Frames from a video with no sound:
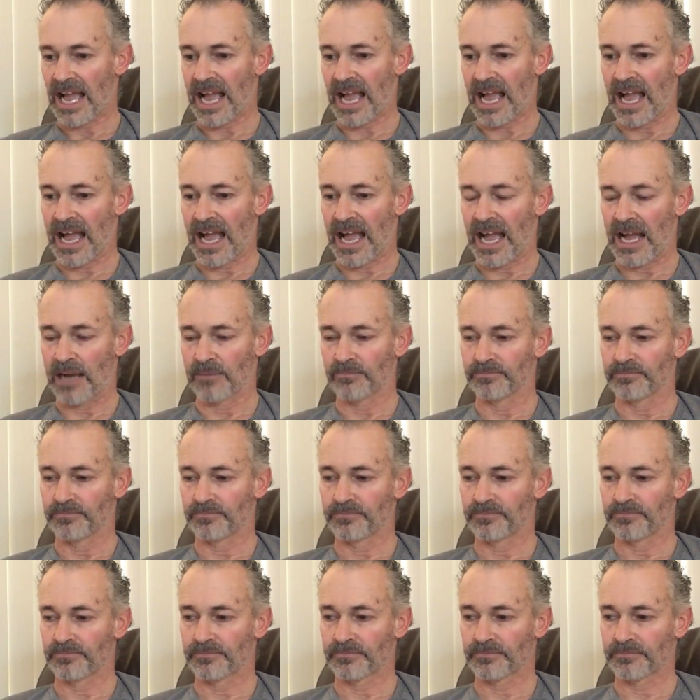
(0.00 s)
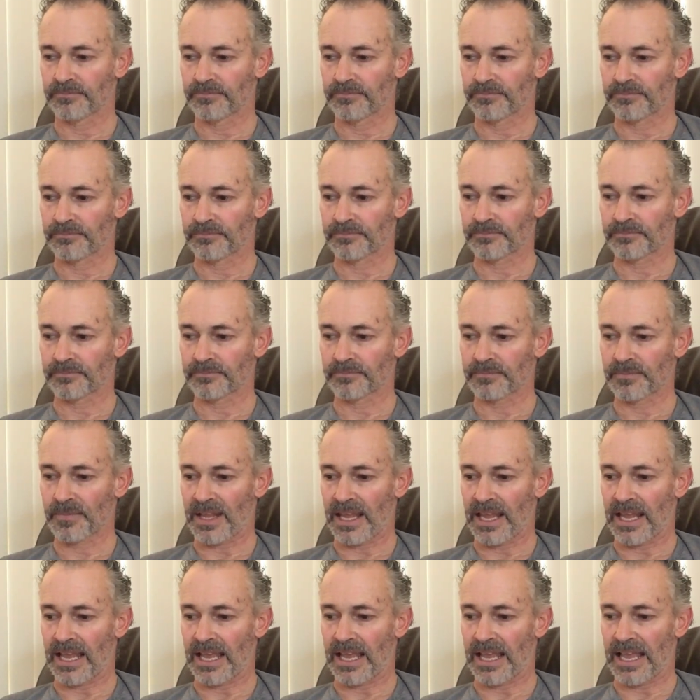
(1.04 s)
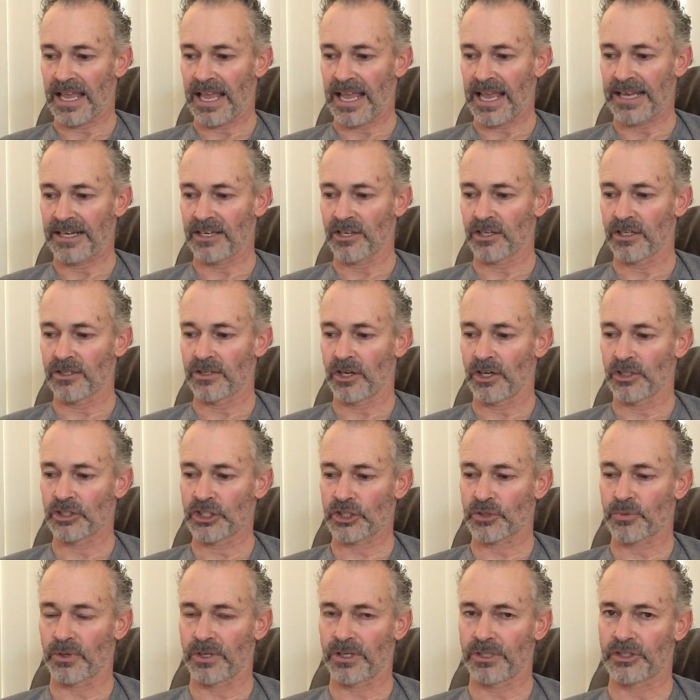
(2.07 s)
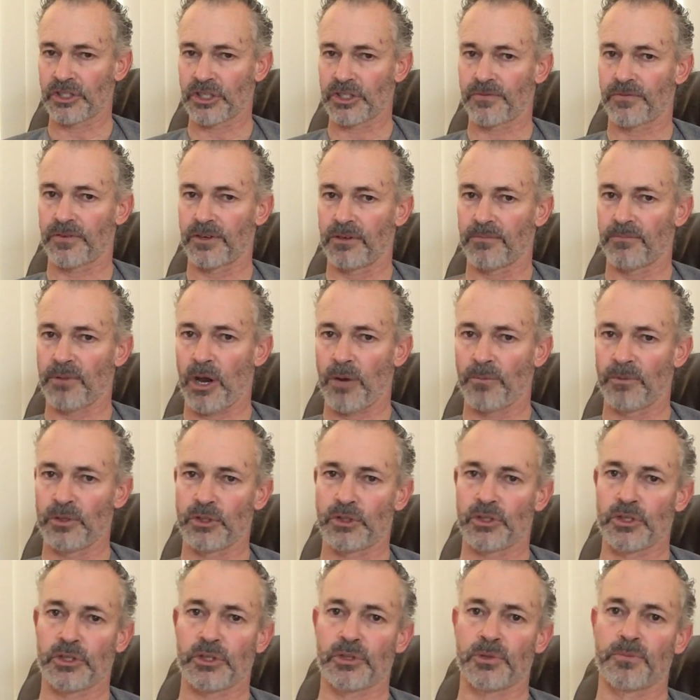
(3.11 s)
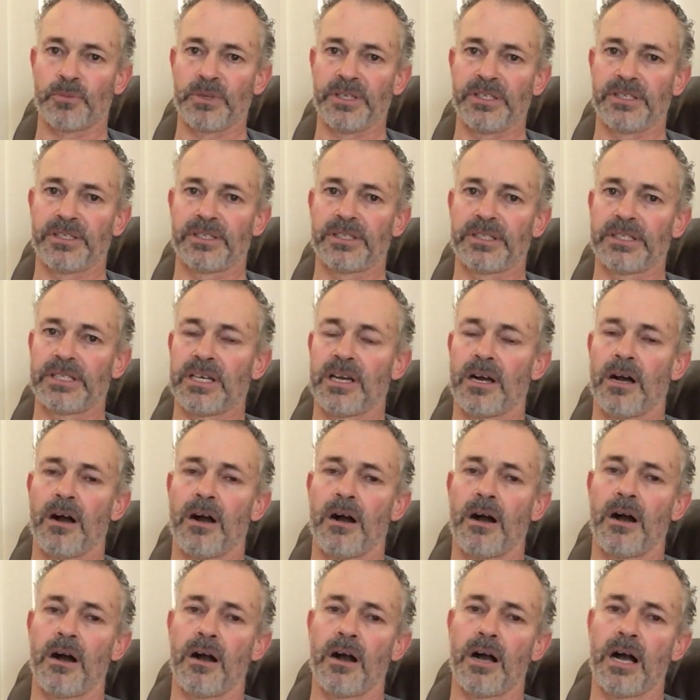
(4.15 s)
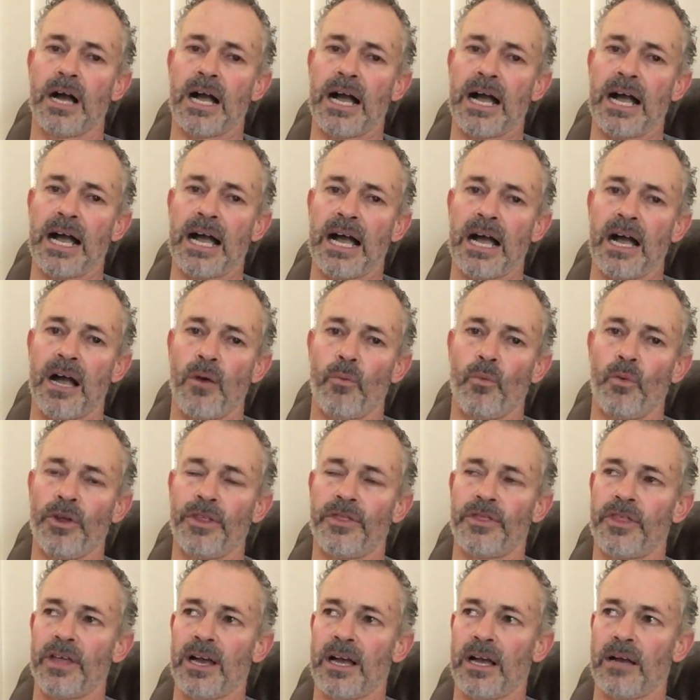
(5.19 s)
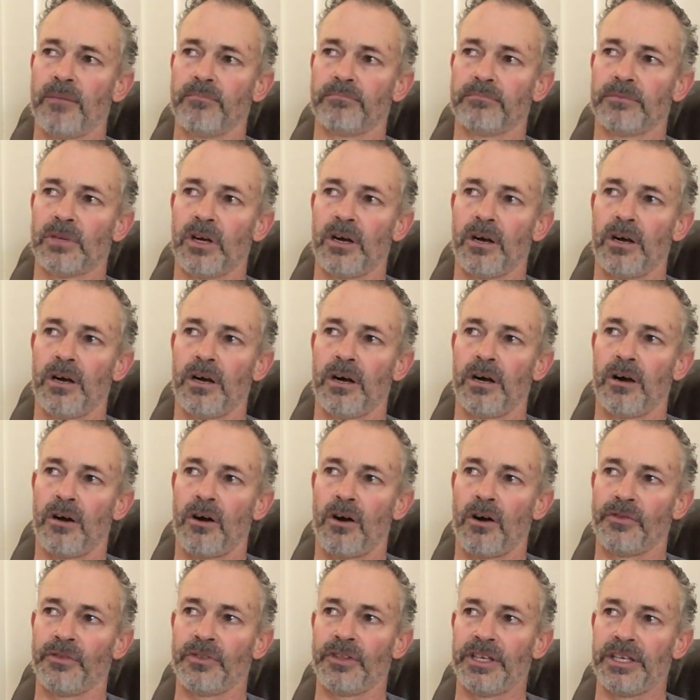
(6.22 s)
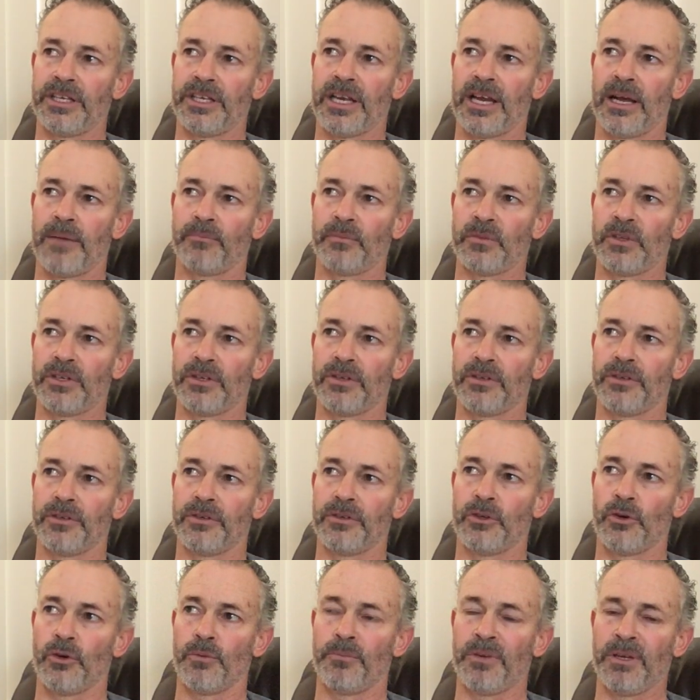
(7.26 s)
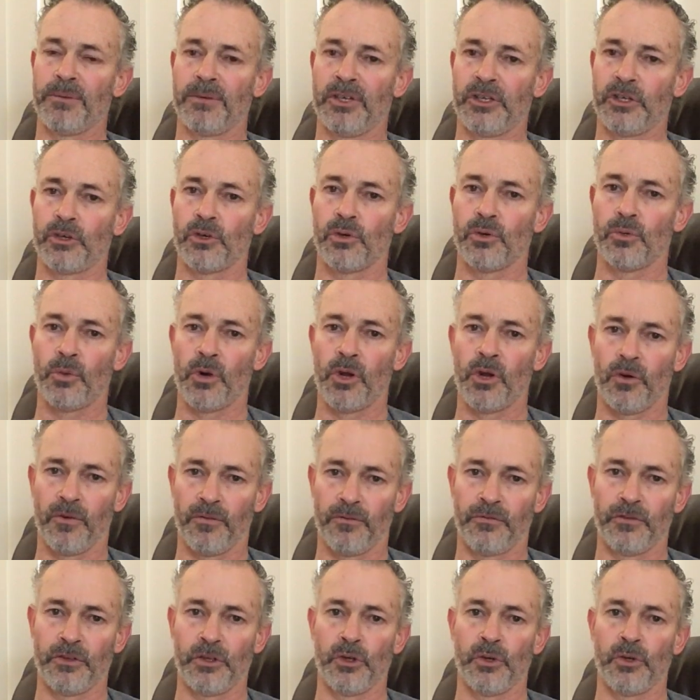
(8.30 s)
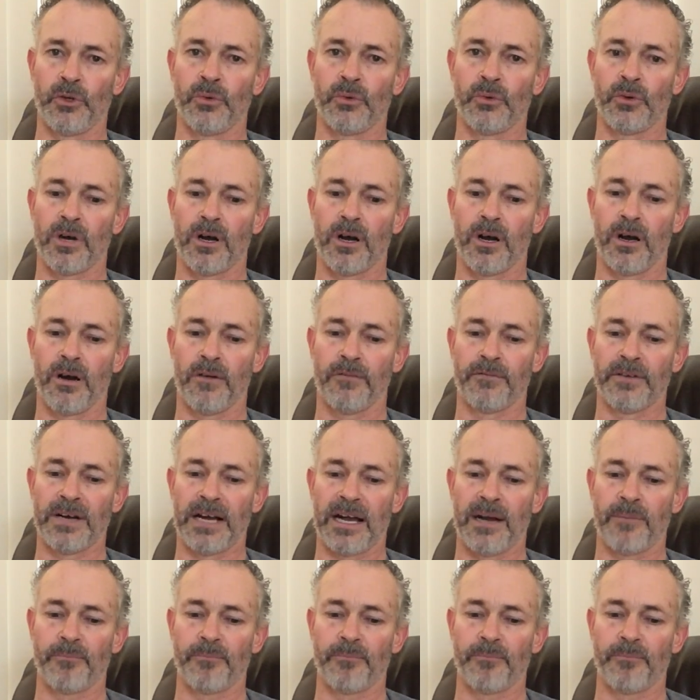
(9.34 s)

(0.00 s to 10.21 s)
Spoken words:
And I just want to, just for a moment, just speak with on the your biblical worldview of